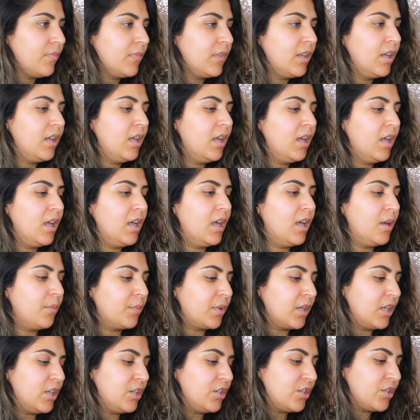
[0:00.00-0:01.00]
I'm
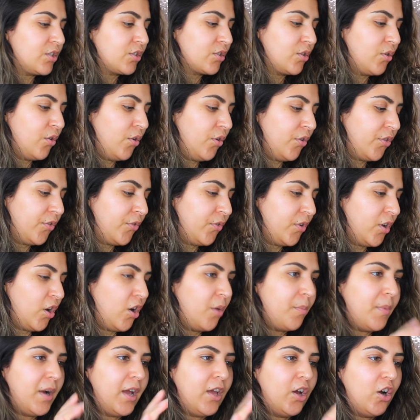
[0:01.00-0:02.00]
going to just go through it
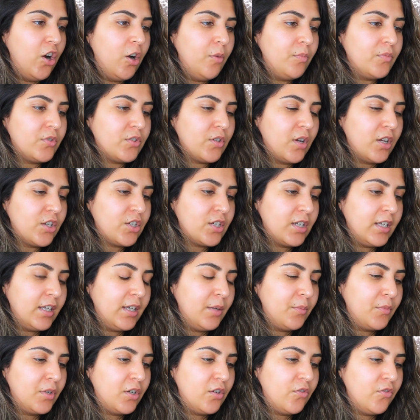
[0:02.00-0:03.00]
on my arm, so
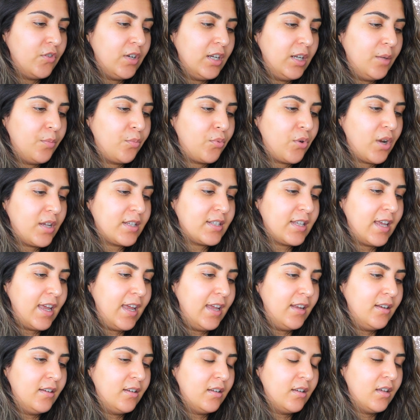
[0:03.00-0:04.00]
actually I'm going to really press it
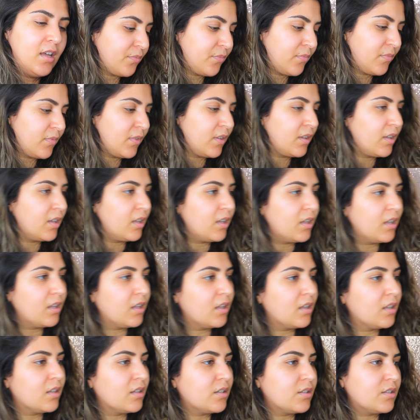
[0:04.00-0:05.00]
in.
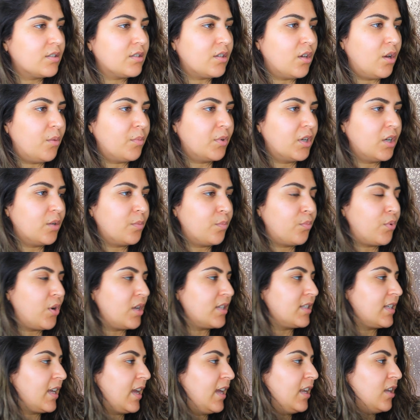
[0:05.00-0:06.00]
So I'm going to
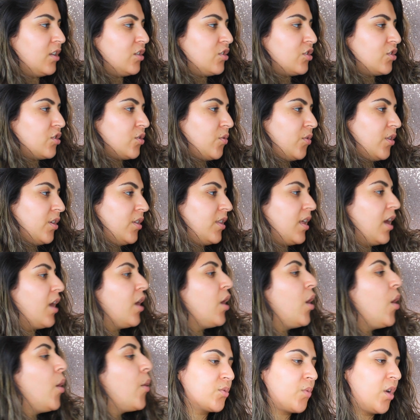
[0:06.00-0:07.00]
press it in and show you
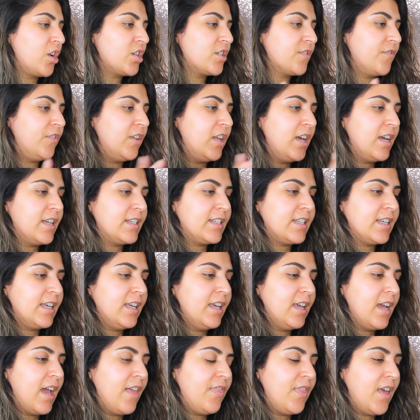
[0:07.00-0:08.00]
there. Swatch
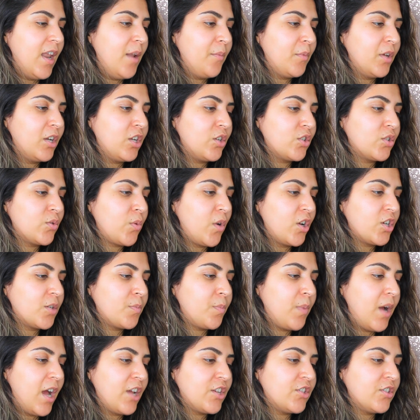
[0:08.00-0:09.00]
Flirty, and then I'm going to
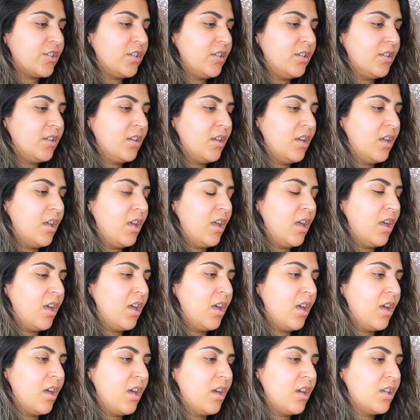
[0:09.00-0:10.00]
swatch Passion.
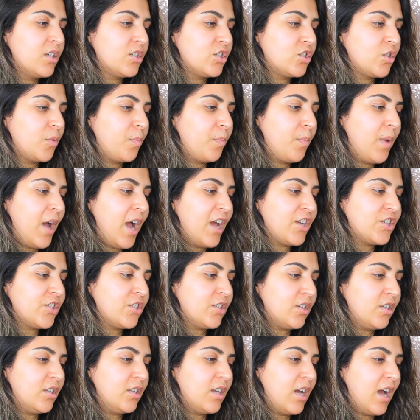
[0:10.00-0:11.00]
So
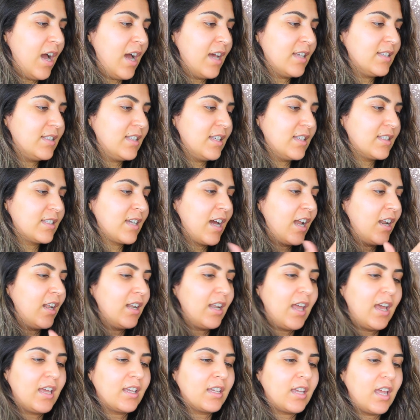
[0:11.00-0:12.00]
Passion has this kind of
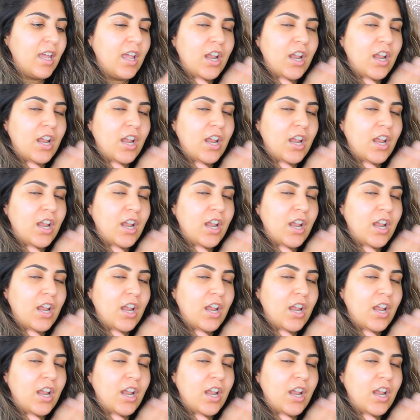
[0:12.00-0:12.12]
like